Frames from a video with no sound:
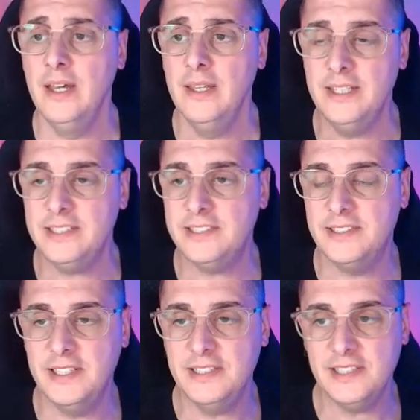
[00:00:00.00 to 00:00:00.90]
This
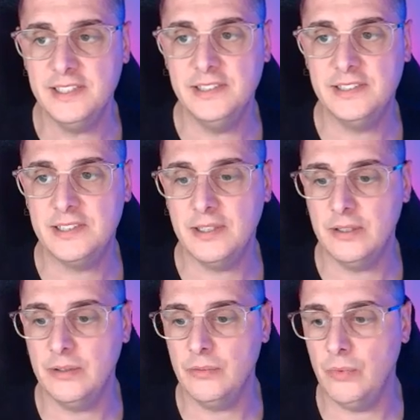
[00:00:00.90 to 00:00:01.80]
is
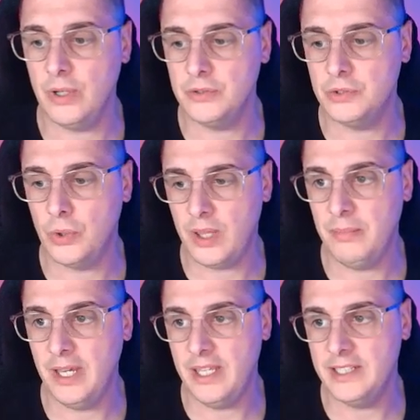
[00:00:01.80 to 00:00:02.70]
what I was talking
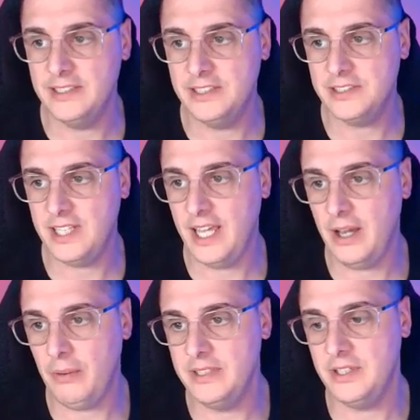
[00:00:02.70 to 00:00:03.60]
about. You can just see
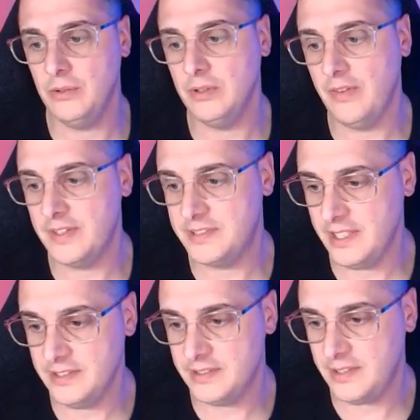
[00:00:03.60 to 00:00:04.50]
how easy all of this
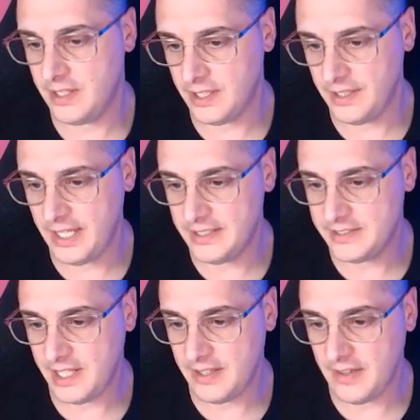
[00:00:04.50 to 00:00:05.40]
is. You can then
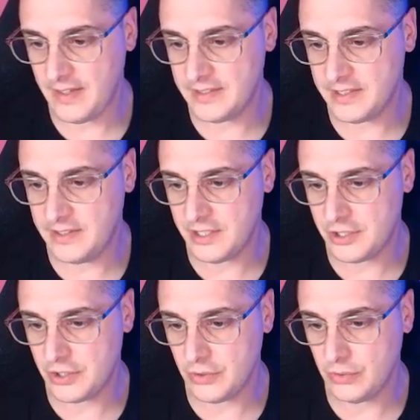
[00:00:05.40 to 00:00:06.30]
see that there's
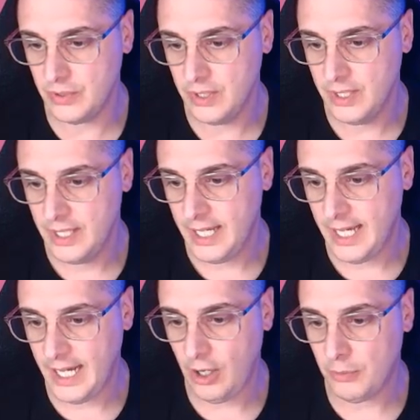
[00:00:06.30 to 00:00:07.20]
additional
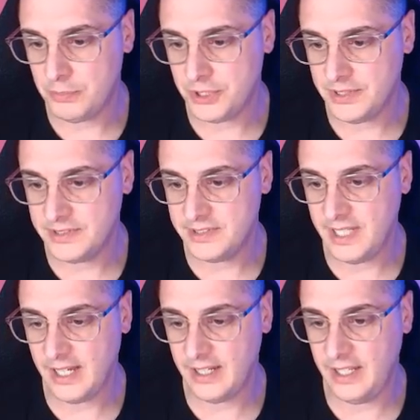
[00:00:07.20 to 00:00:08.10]
options
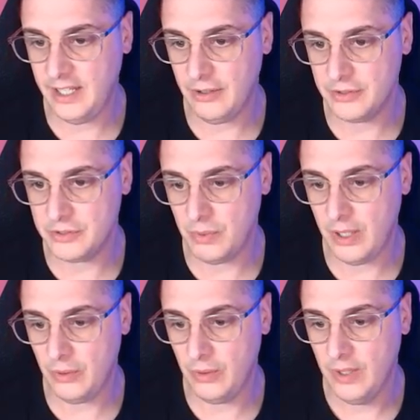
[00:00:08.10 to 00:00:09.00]
down here as
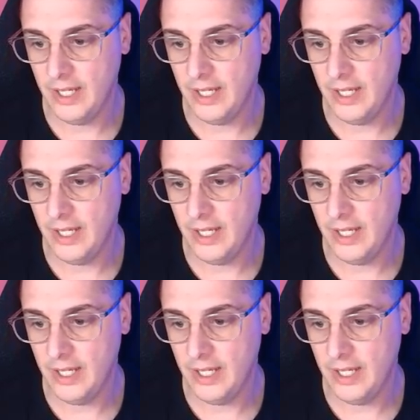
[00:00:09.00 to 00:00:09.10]
well.